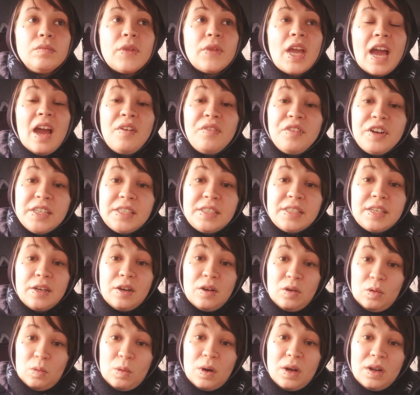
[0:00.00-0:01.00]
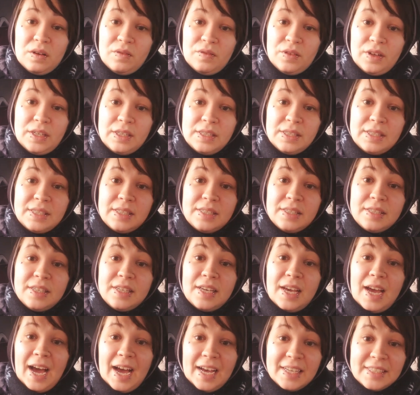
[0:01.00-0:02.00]
every single one of us
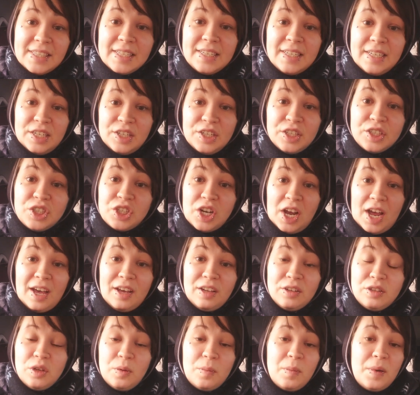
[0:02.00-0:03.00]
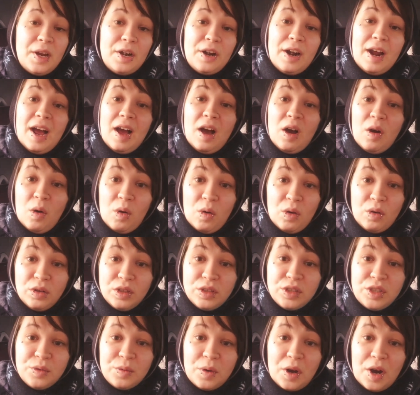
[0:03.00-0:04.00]
has an inner child. No matter how
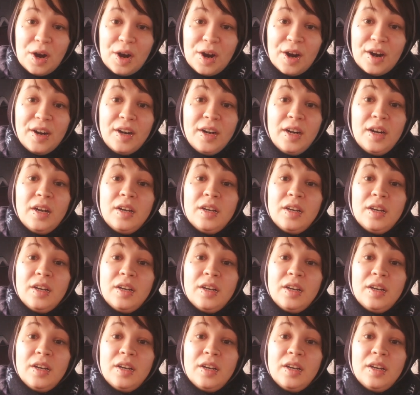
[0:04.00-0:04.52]
old you are,